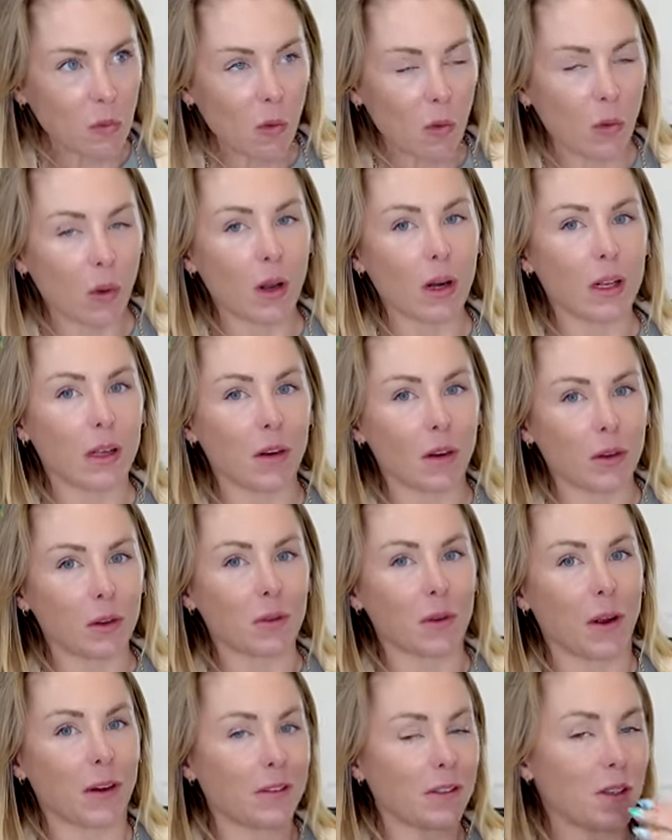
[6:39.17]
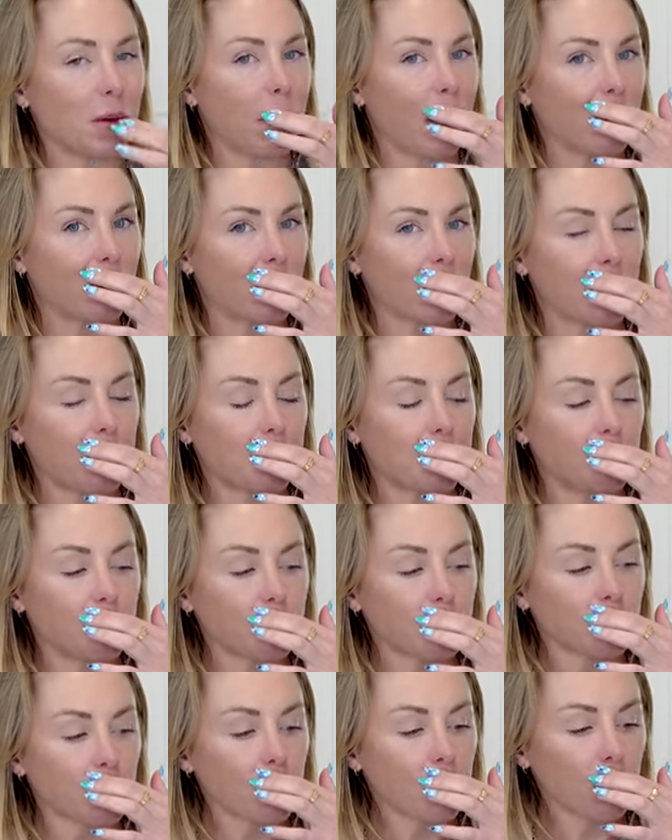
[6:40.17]
You gotta get all the crunchy bits,
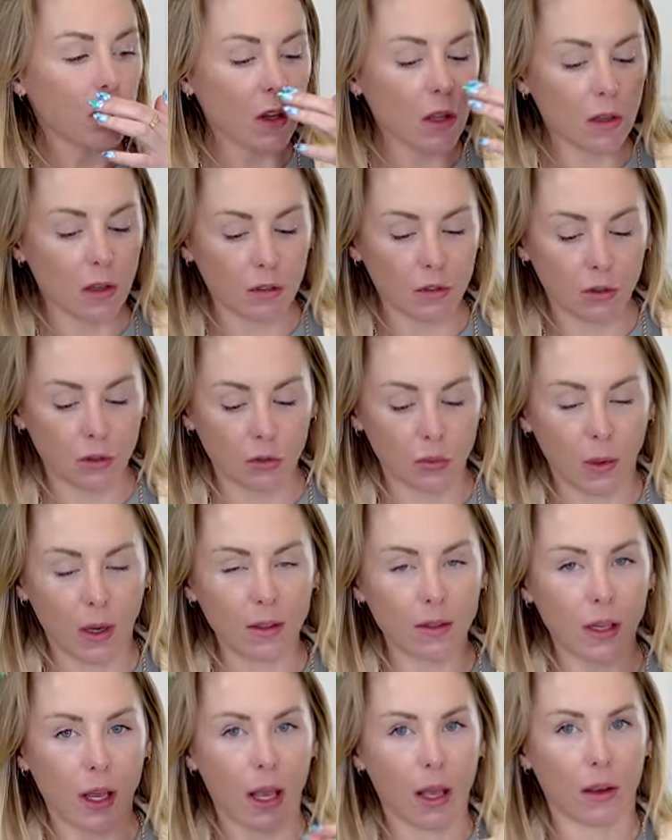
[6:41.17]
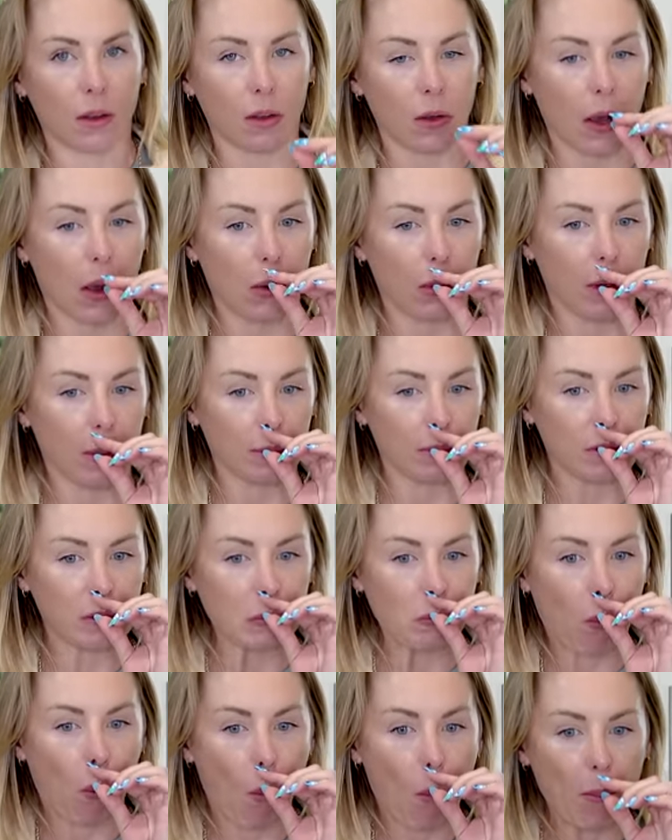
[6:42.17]
because there's rice and cacao nibs.
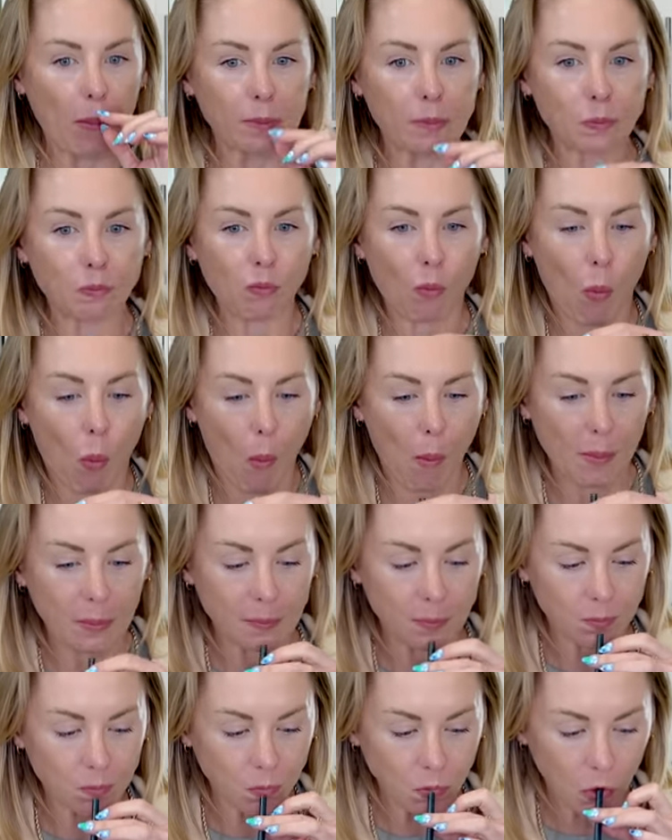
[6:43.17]
Mmm.